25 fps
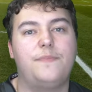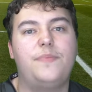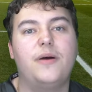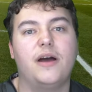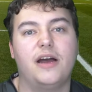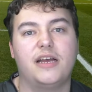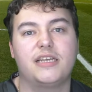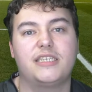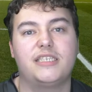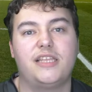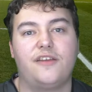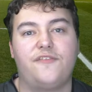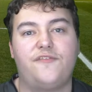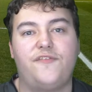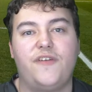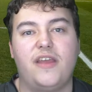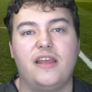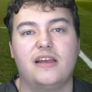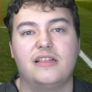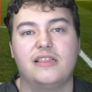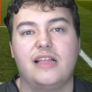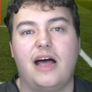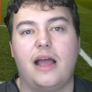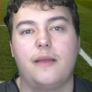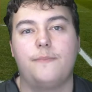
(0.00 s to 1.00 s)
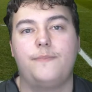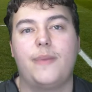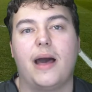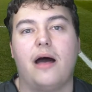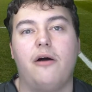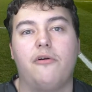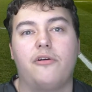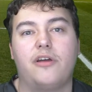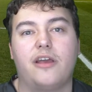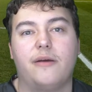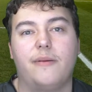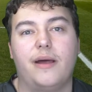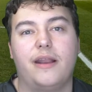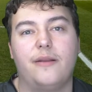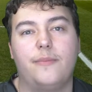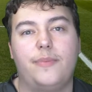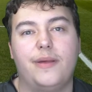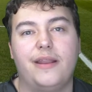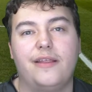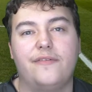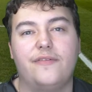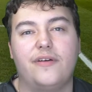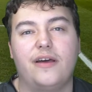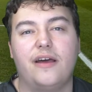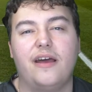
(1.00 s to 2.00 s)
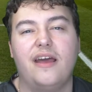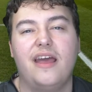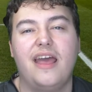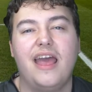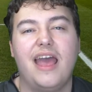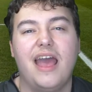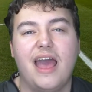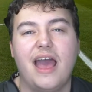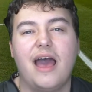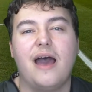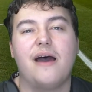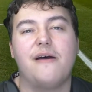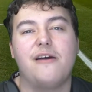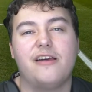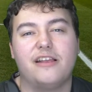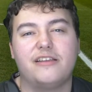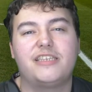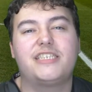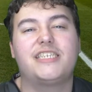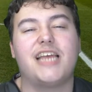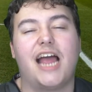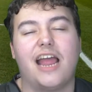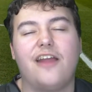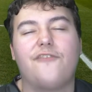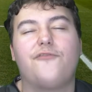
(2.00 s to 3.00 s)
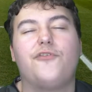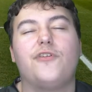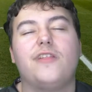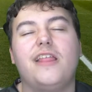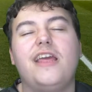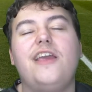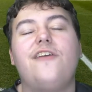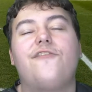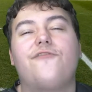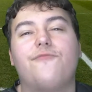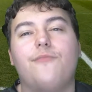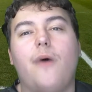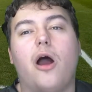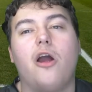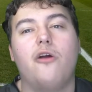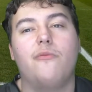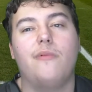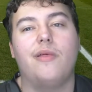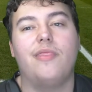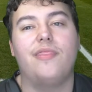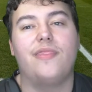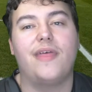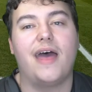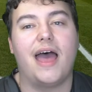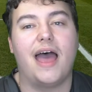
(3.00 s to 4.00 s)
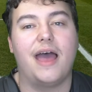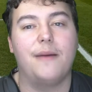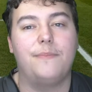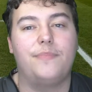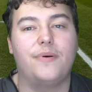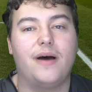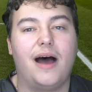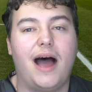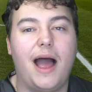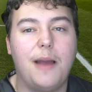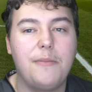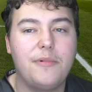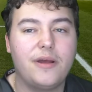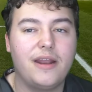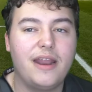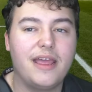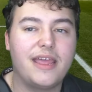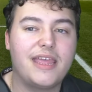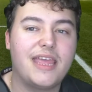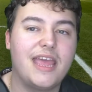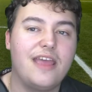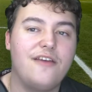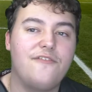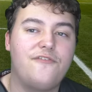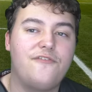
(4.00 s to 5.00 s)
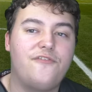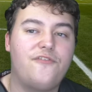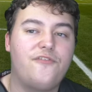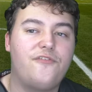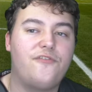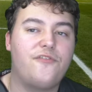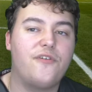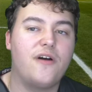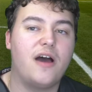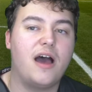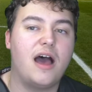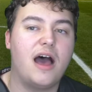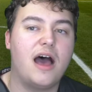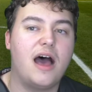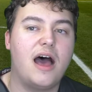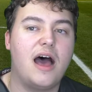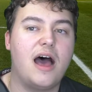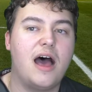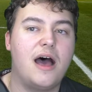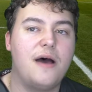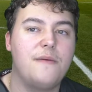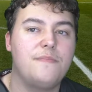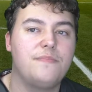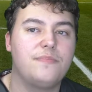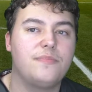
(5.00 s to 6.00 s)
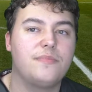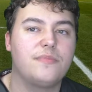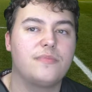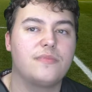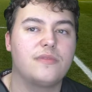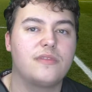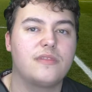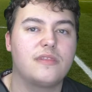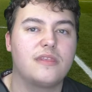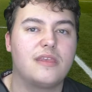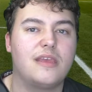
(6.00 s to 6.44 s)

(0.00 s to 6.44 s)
personally feel like Balcombe had a bit of a sigh of relief moment there. But I'm going to give let's